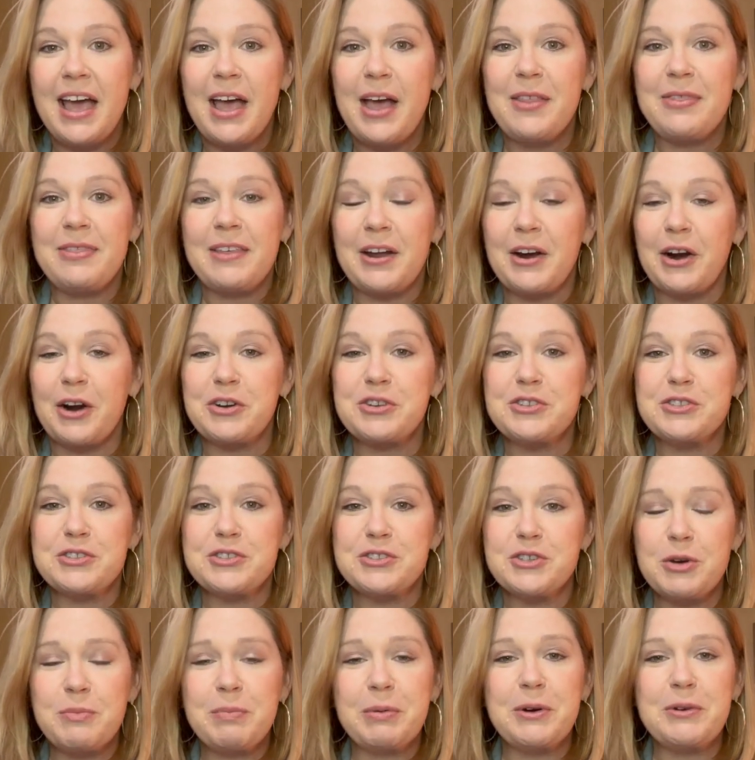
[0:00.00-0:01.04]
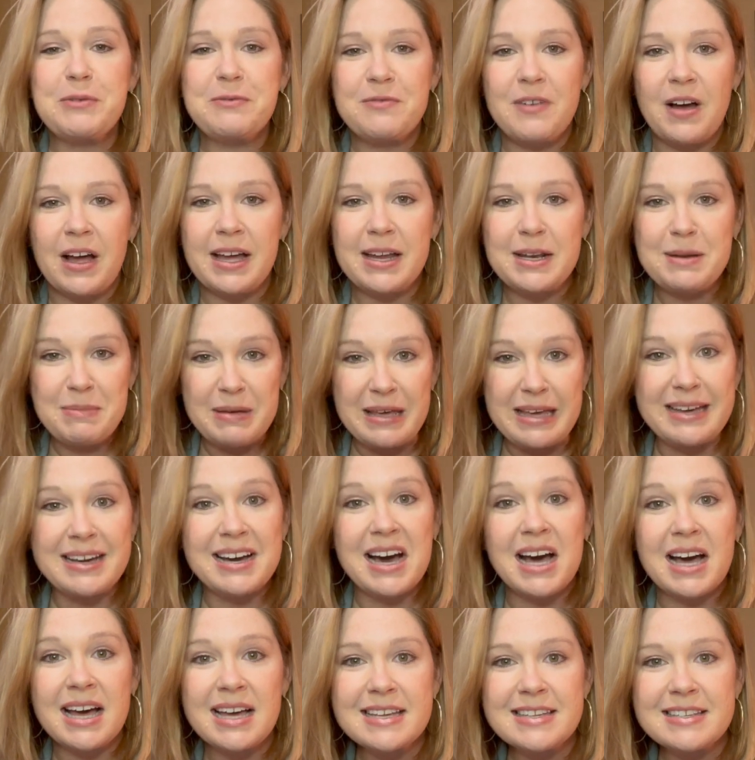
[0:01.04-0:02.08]
that are super fun
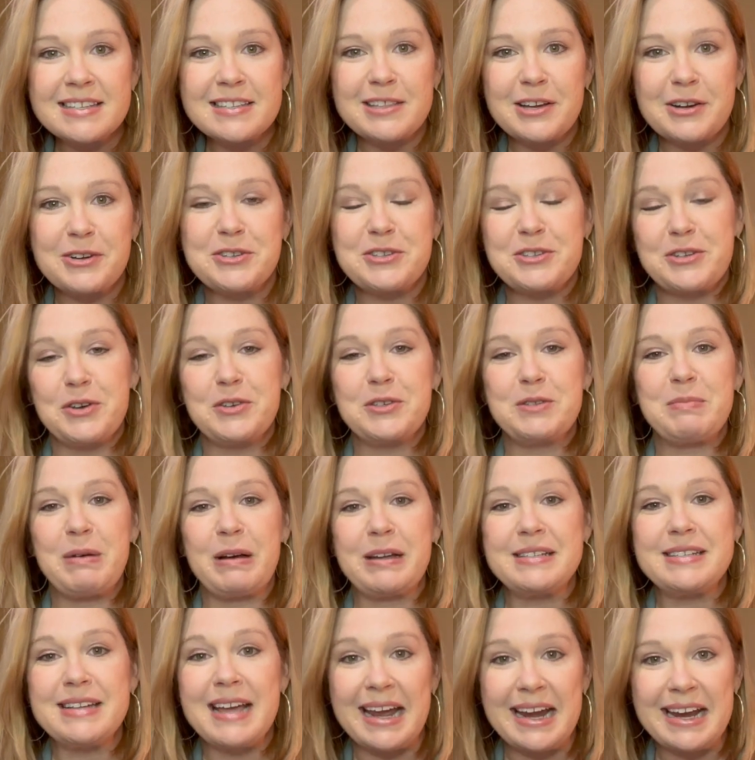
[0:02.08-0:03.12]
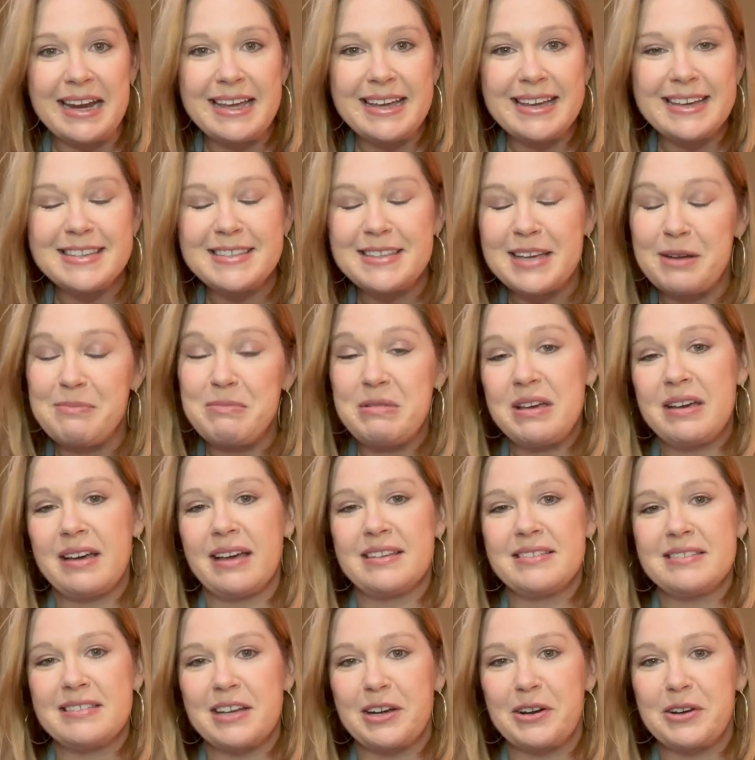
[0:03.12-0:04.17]
because they're so spontaneous and
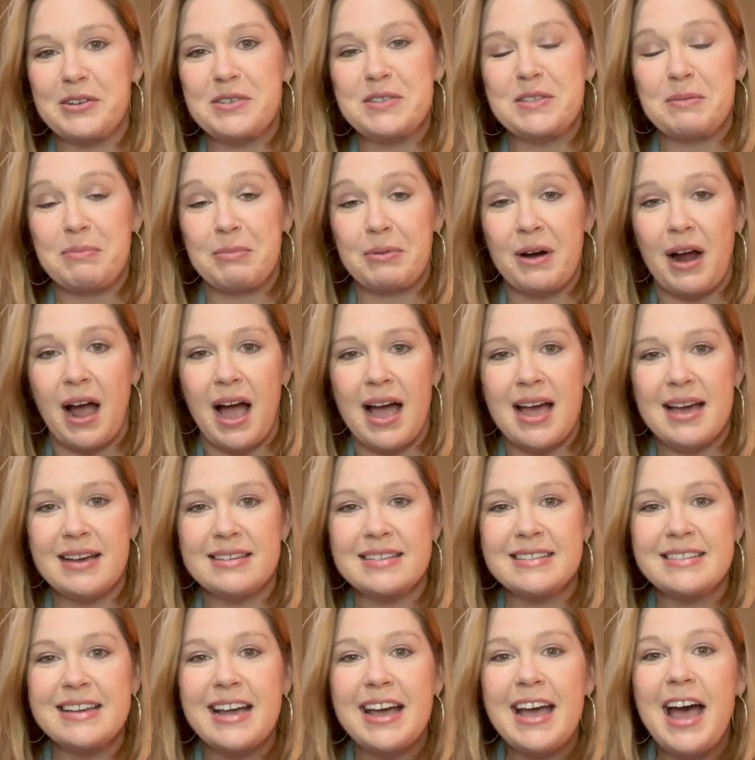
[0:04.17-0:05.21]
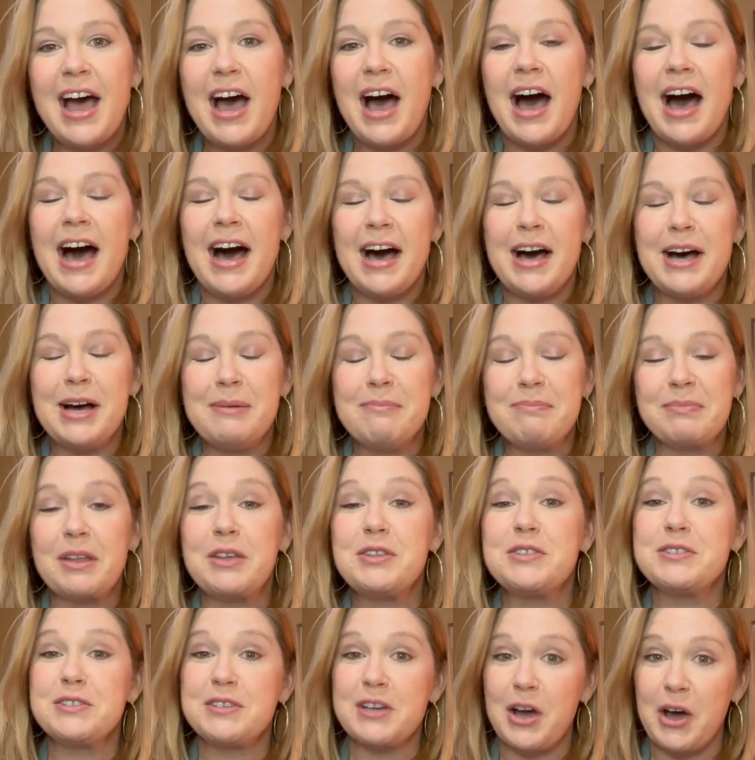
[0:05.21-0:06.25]
because they're a surprise.
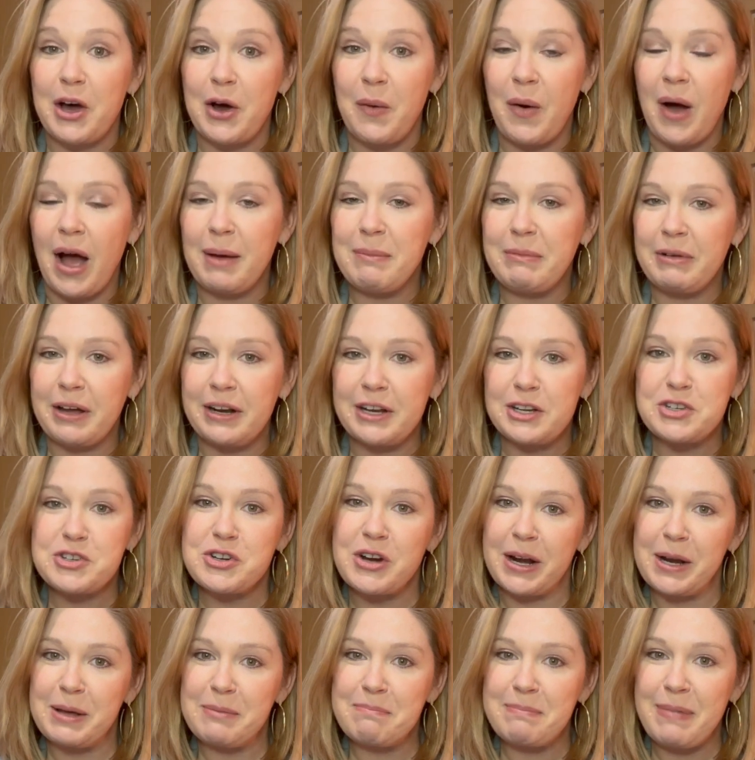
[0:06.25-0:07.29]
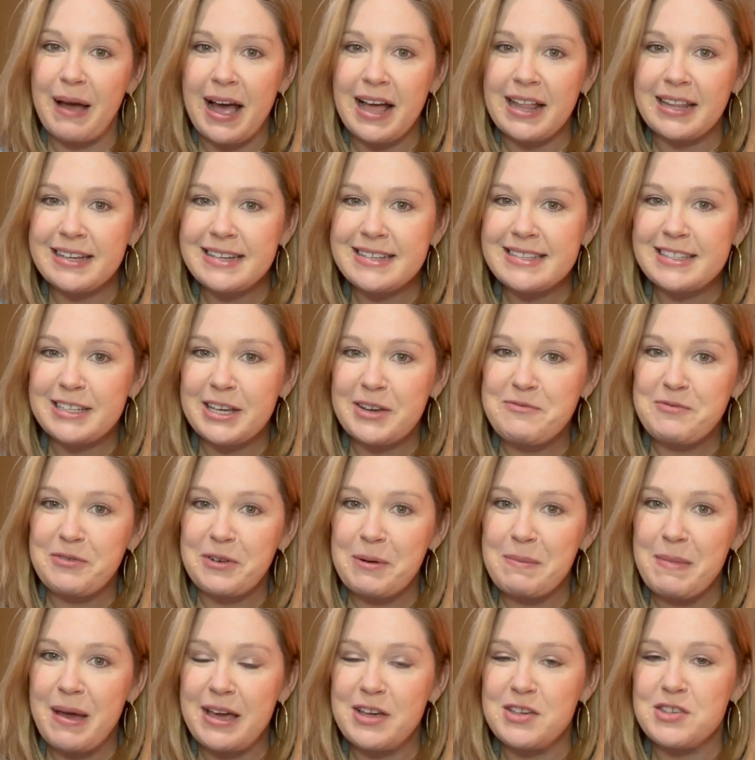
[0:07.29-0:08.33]
So I'm going to try to balance
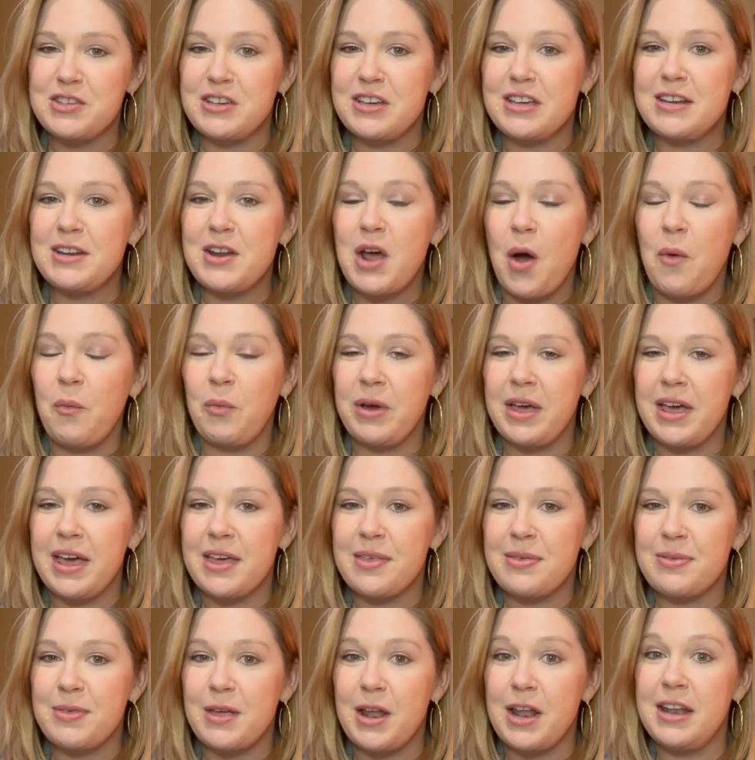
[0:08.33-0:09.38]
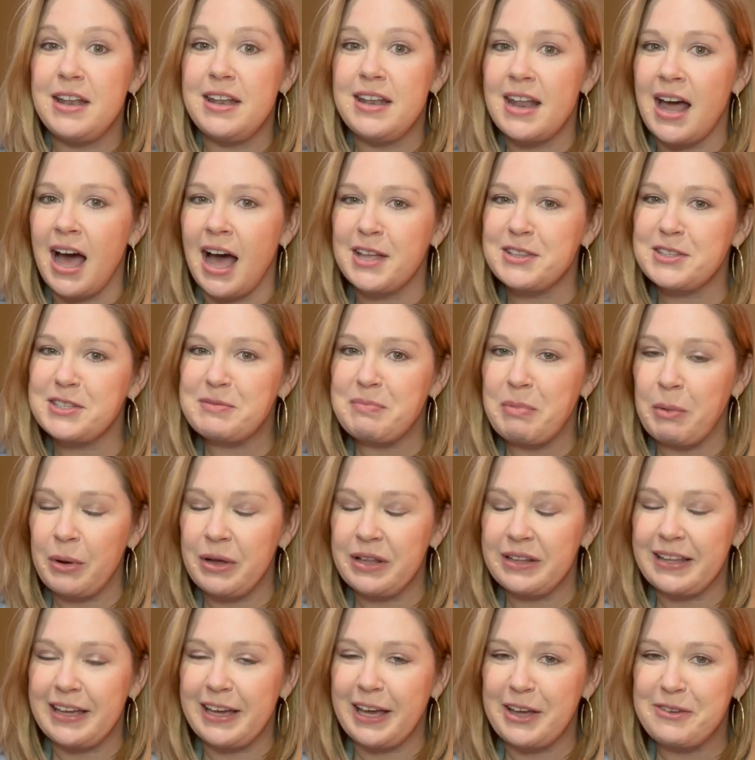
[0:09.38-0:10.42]
information with not
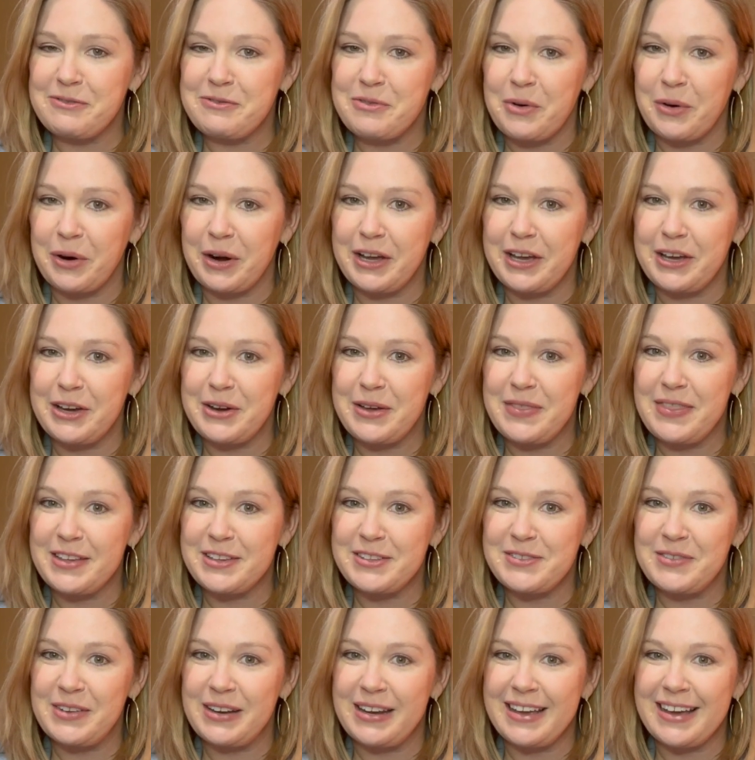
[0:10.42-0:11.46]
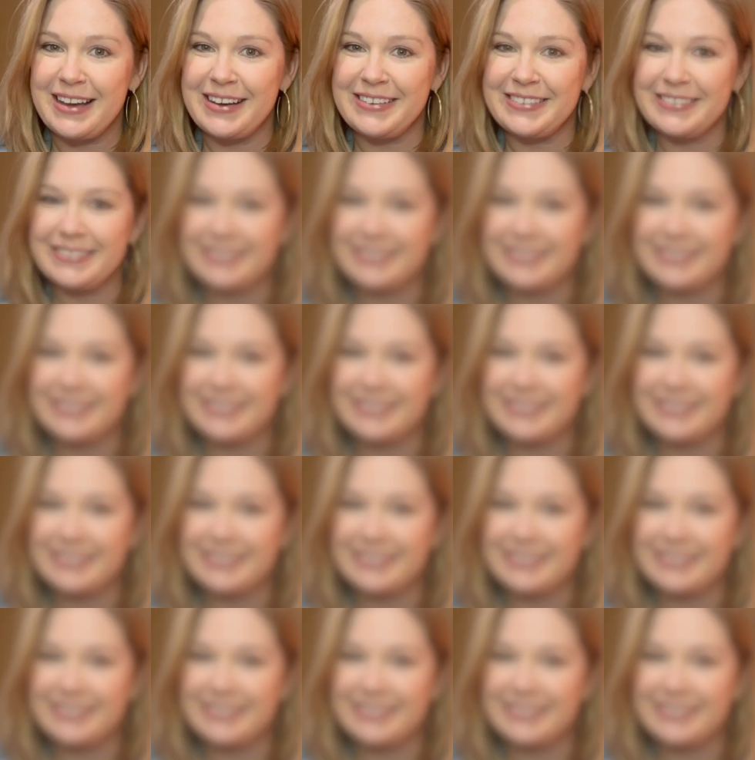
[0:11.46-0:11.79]
spoiling it for you in this video.